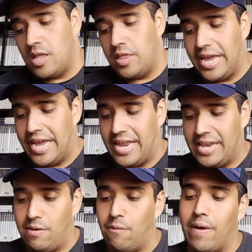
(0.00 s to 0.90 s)

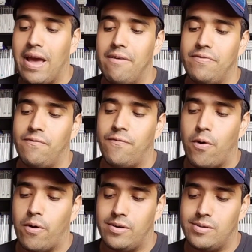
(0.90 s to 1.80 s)
Then we have
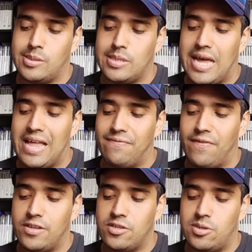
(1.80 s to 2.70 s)
Frogger's
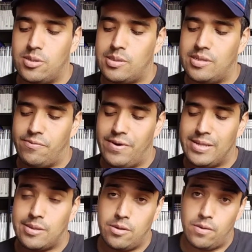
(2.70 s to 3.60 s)
Adventures The
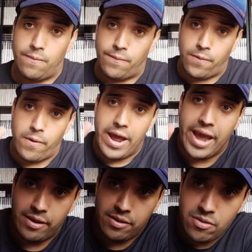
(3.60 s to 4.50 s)
Rescue for
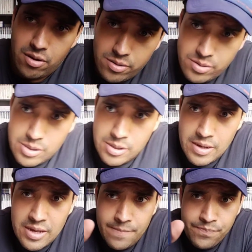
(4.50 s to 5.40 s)
$8.
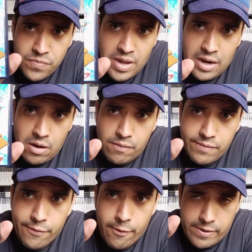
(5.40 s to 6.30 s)
I love the
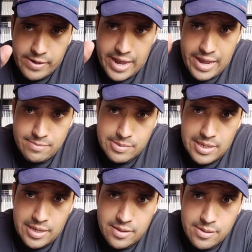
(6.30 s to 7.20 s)
Frogger games,
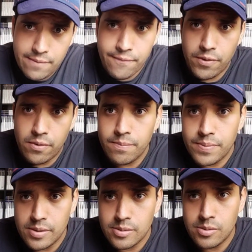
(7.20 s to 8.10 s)
and there's a few
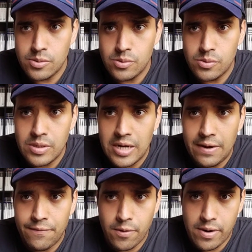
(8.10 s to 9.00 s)
PS2
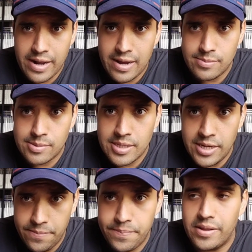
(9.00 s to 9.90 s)
Frogger games
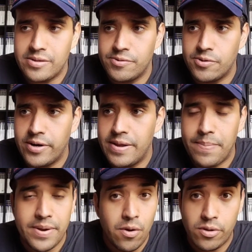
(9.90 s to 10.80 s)
here in PAL territory,
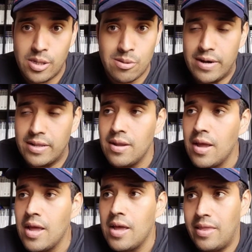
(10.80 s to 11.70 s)
but not this one.
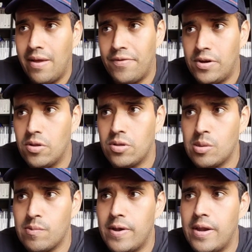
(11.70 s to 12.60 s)
Definitely not
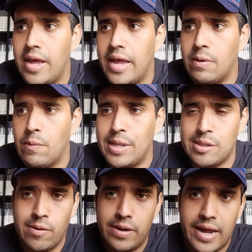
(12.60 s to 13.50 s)
this one. And when I
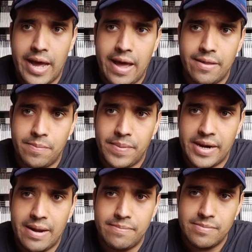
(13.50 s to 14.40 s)
saw it, I had to pick
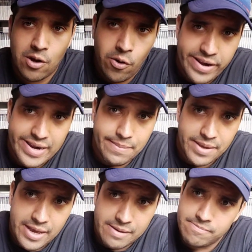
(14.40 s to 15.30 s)
it up. Konami
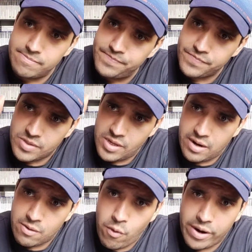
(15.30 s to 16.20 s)
game. They
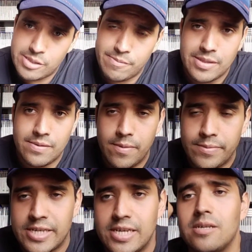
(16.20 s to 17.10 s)
are quite expensive
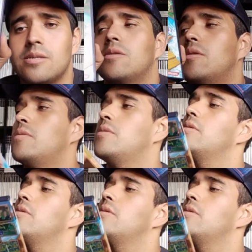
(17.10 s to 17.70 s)
over here, so